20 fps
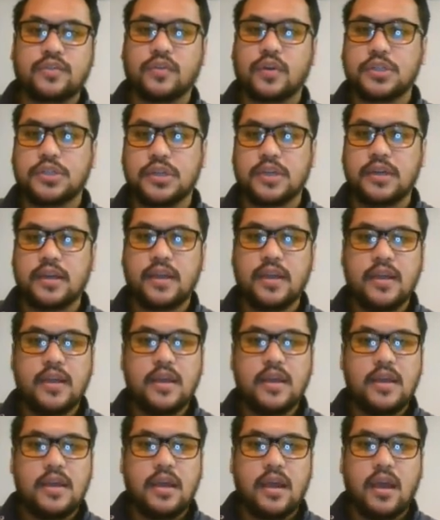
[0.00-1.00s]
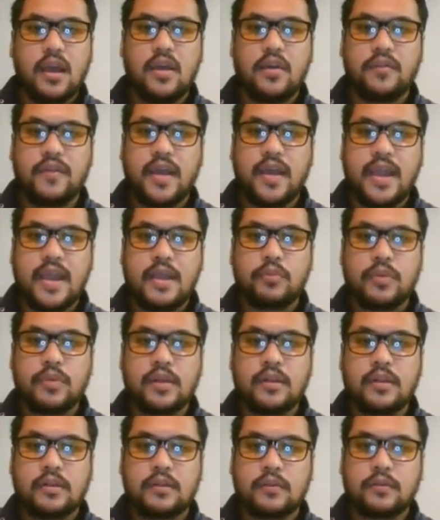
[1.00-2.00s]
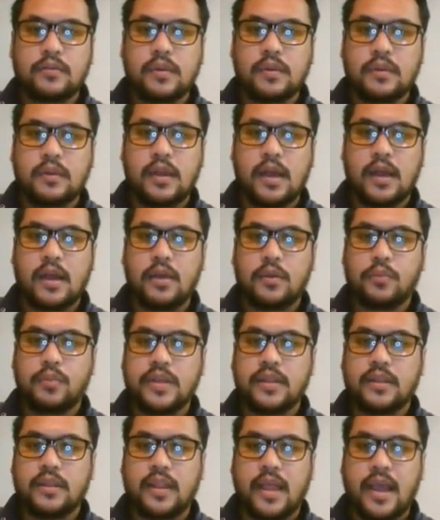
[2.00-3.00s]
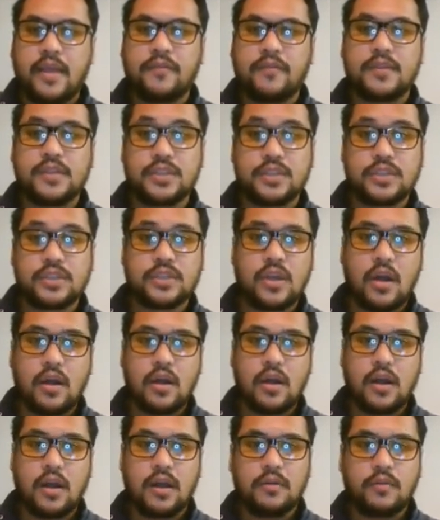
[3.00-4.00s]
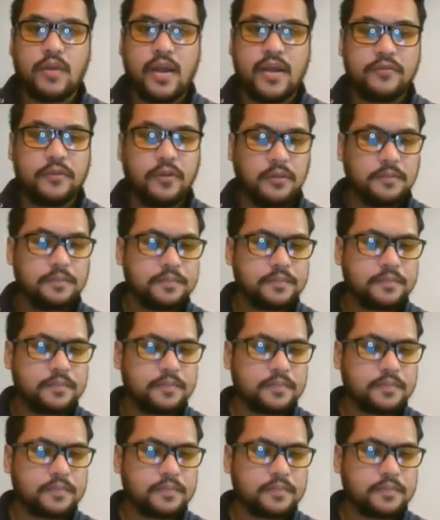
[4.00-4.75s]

version of a real, uh, real life Scar rifle.